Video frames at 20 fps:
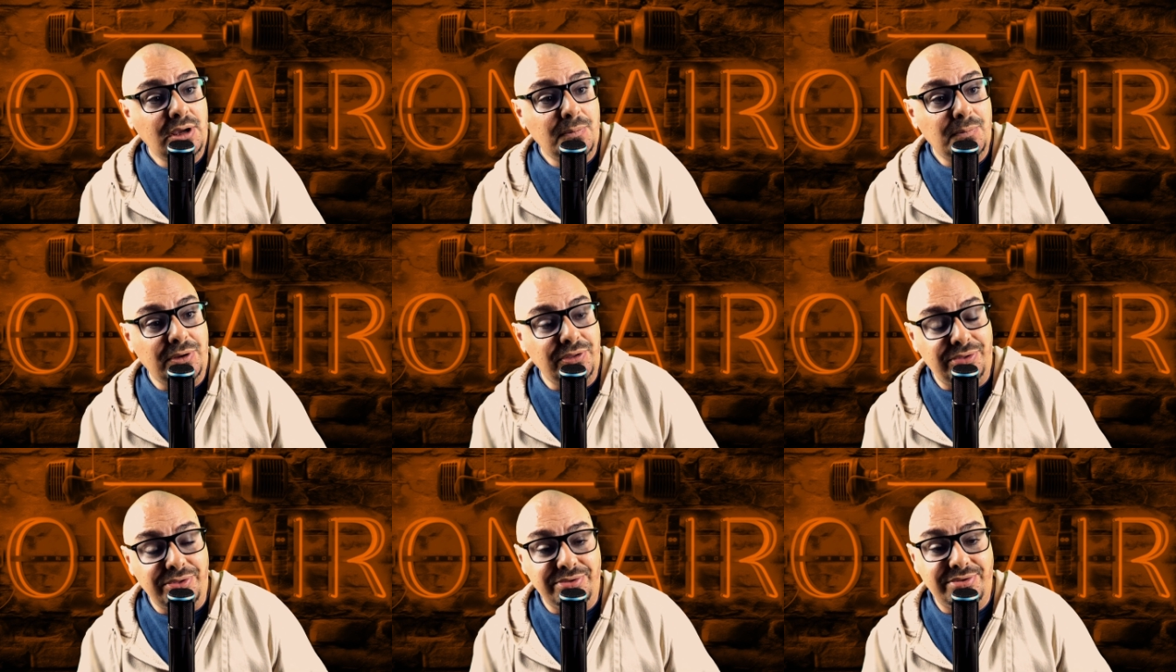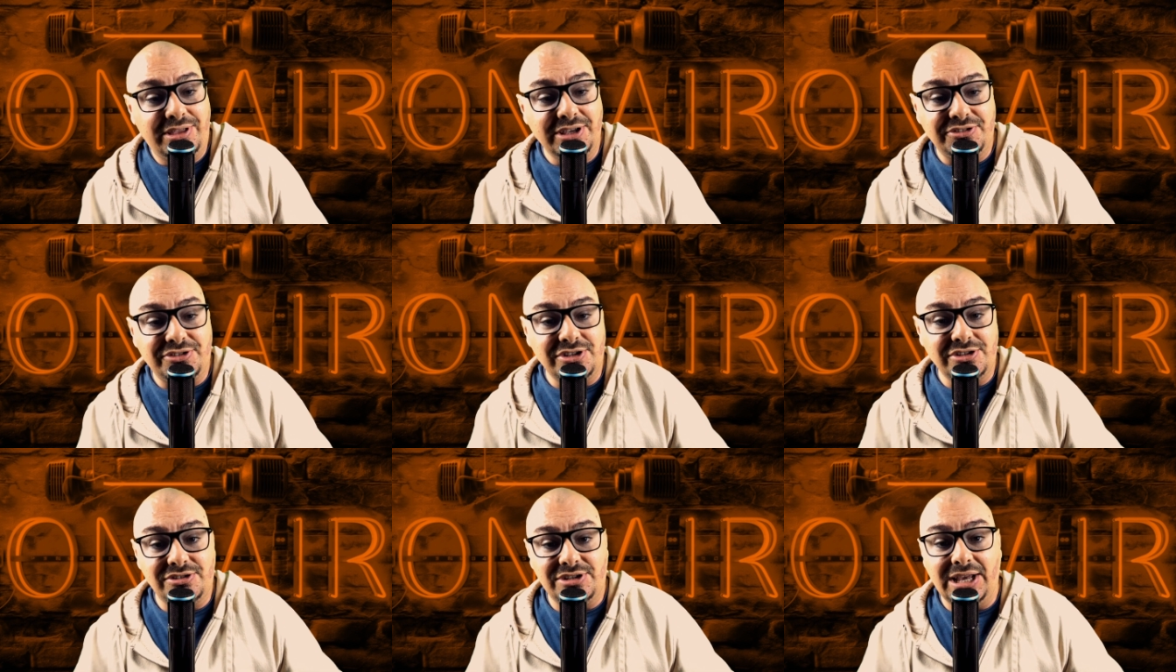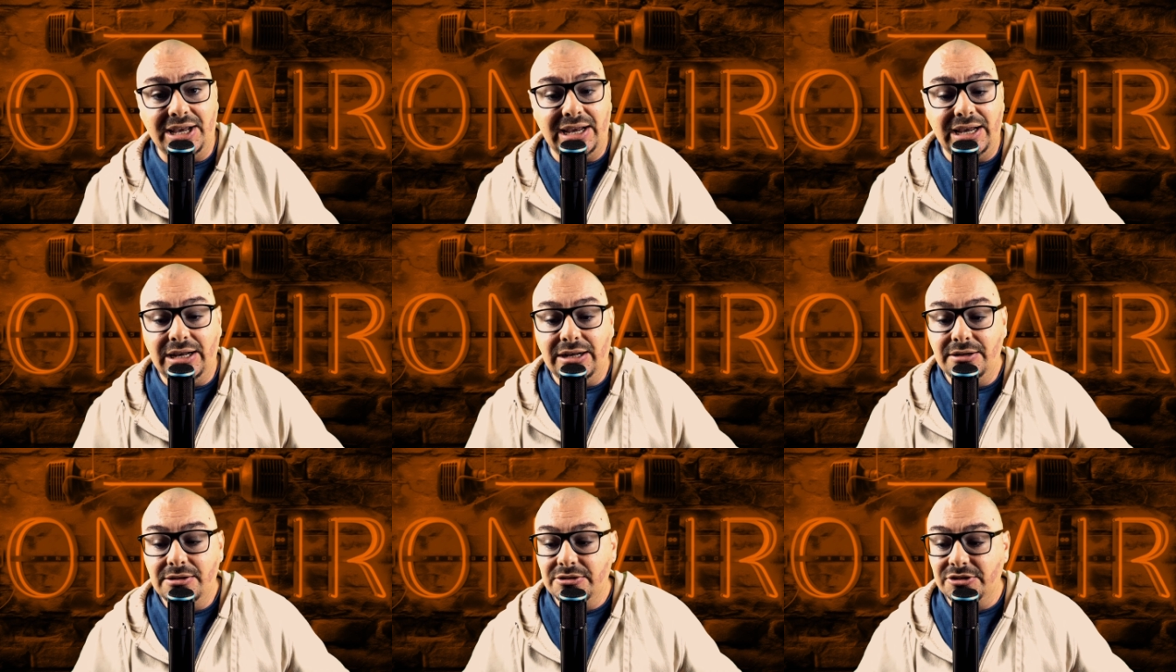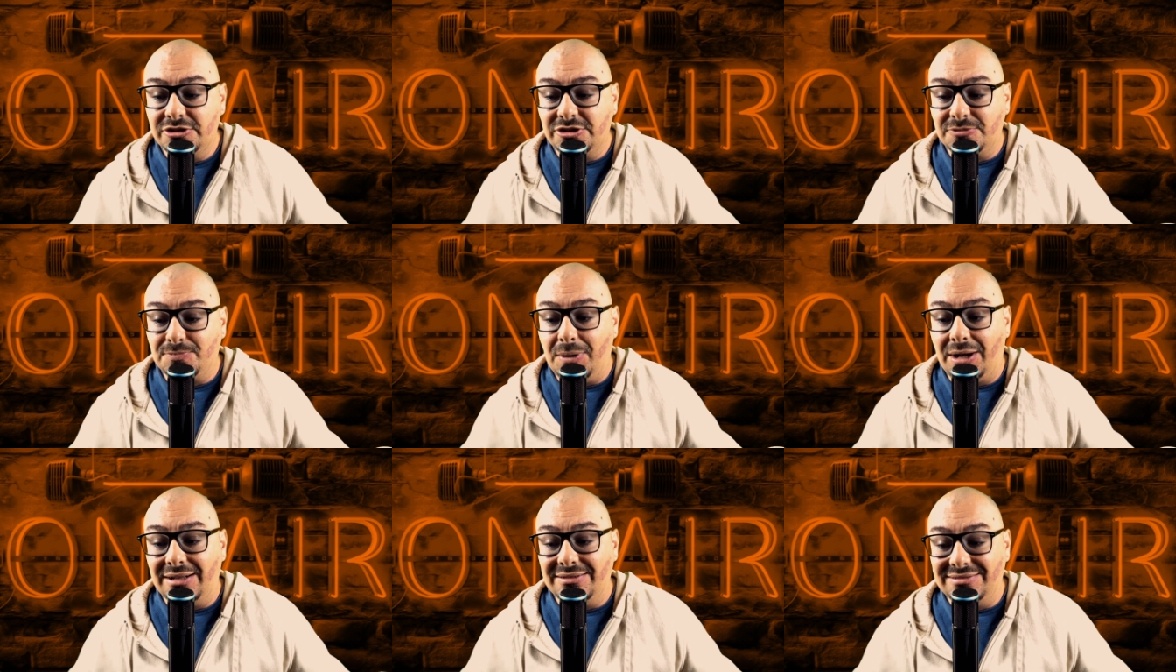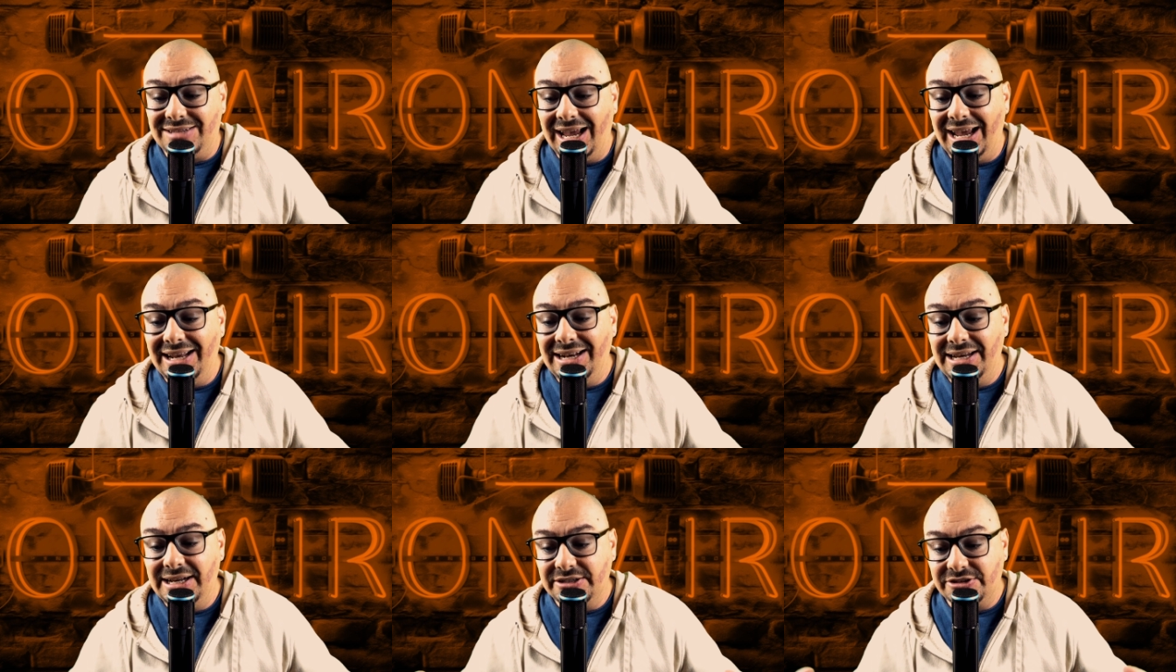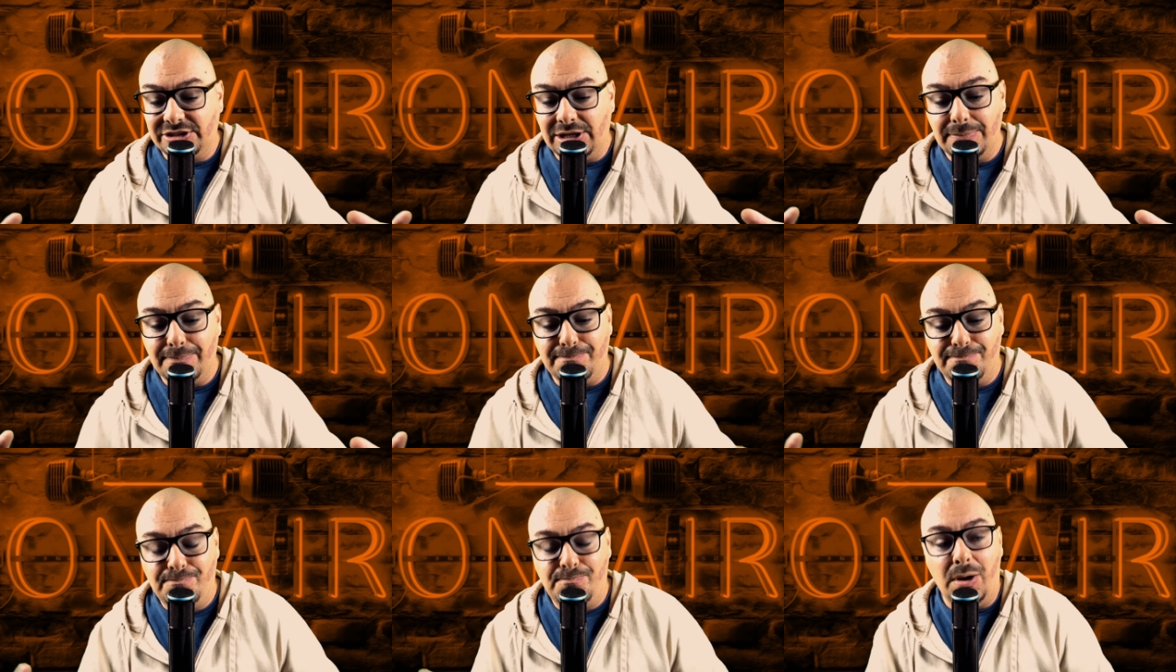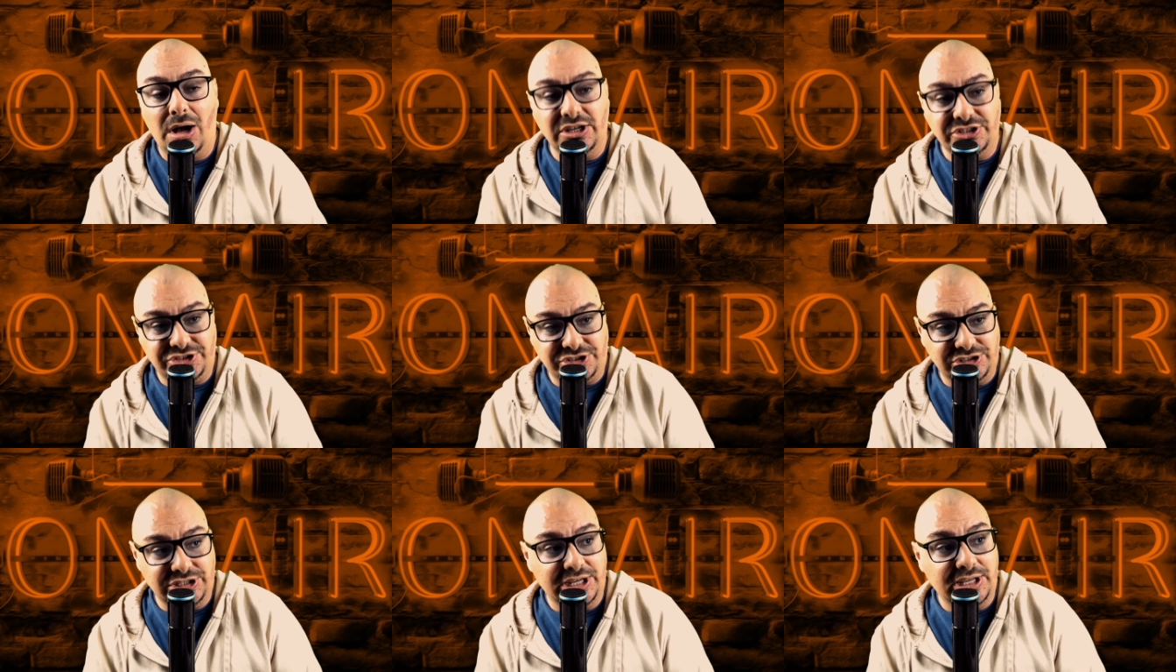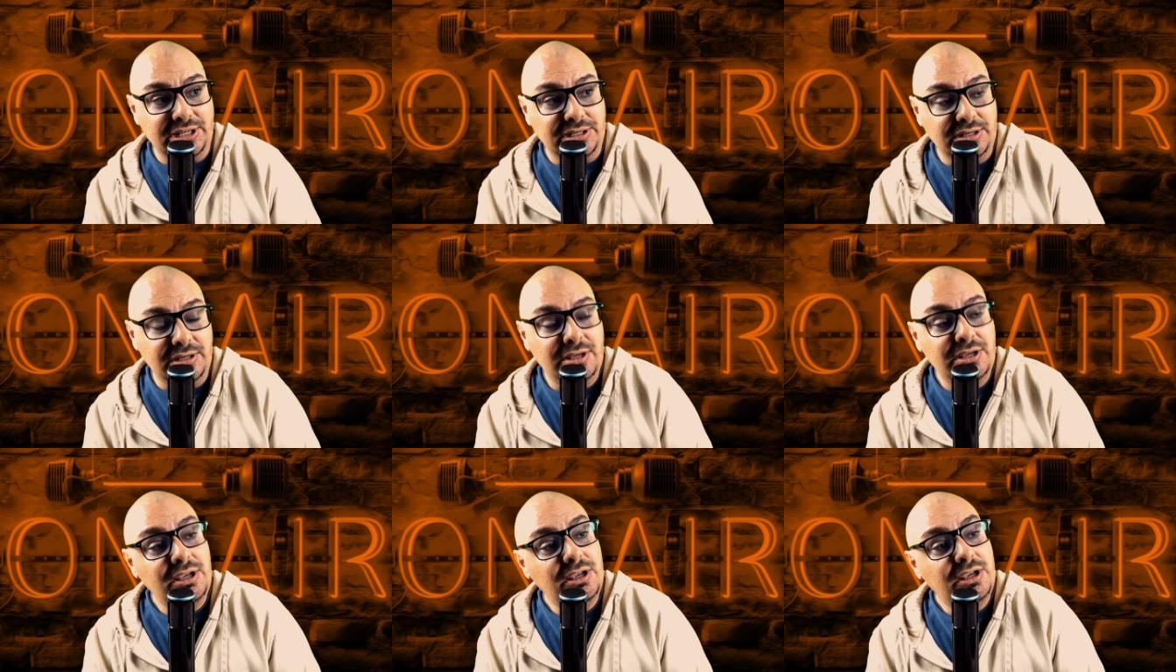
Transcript: But this is a spontaneous combustion